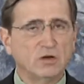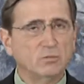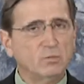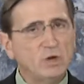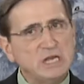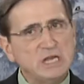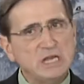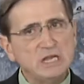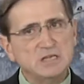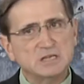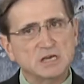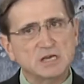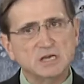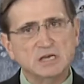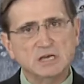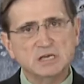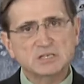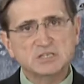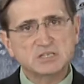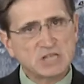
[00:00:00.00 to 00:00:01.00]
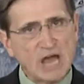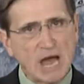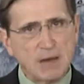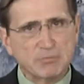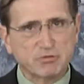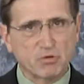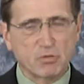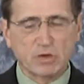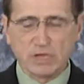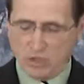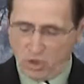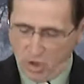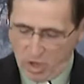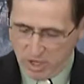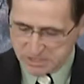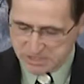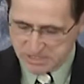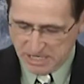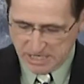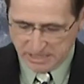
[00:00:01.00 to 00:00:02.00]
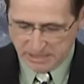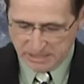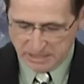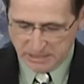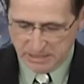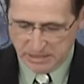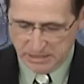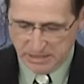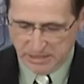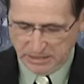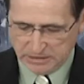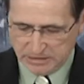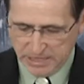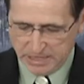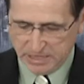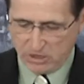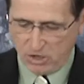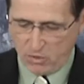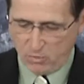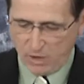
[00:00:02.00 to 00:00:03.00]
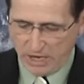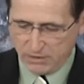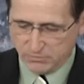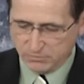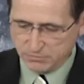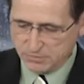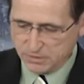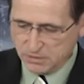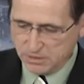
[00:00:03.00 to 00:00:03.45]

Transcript: And we need to stop throwing logs on it and let it go out.